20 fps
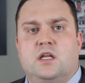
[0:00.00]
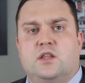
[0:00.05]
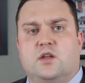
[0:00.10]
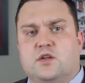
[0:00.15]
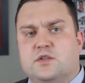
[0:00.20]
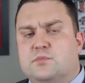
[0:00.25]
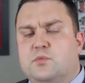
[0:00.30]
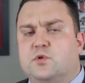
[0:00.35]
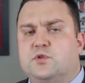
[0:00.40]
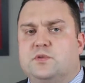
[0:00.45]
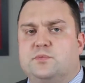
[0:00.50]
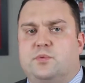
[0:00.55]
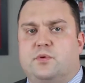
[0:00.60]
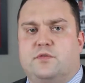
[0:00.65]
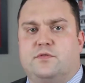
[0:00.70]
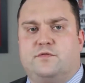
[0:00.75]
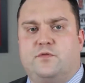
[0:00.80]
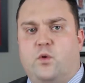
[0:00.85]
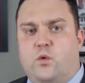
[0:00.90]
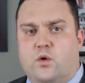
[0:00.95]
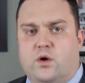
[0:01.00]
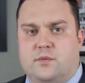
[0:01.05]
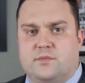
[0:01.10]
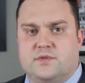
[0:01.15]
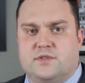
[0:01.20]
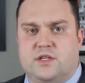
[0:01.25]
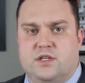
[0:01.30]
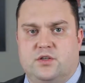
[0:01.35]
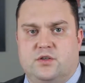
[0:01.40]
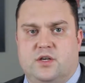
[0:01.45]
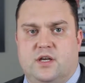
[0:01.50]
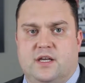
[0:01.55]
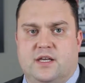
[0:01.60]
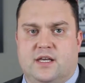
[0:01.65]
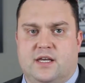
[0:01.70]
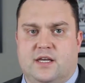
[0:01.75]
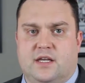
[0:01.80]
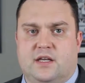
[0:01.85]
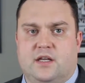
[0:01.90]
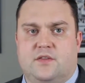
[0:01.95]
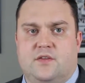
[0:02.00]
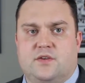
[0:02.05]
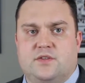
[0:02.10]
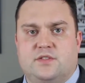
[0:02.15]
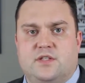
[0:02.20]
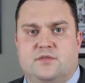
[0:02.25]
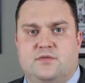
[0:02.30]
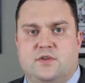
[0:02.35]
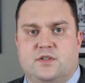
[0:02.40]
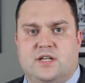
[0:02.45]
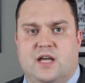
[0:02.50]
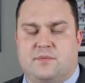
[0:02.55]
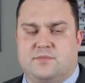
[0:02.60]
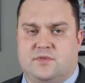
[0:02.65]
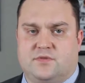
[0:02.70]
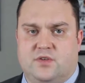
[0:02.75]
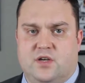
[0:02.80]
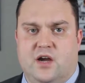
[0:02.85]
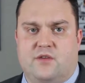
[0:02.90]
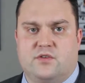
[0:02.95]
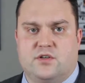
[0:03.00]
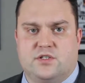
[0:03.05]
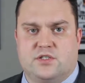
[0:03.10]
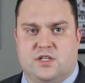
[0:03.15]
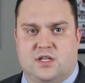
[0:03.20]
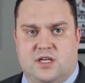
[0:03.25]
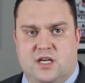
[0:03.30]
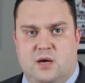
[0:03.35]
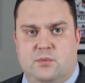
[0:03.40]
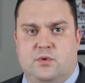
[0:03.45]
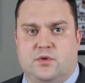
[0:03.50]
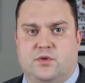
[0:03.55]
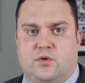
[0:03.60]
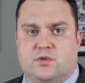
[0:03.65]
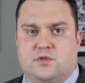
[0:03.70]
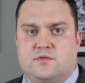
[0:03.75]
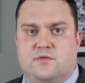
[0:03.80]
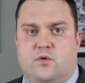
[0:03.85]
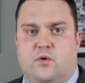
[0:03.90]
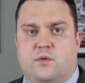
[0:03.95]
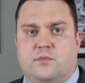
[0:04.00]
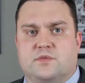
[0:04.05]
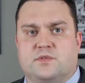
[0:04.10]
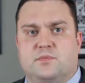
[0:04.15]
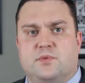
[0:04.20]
There's multiple forms that you can get, and there's different types of coverages that come with those forms,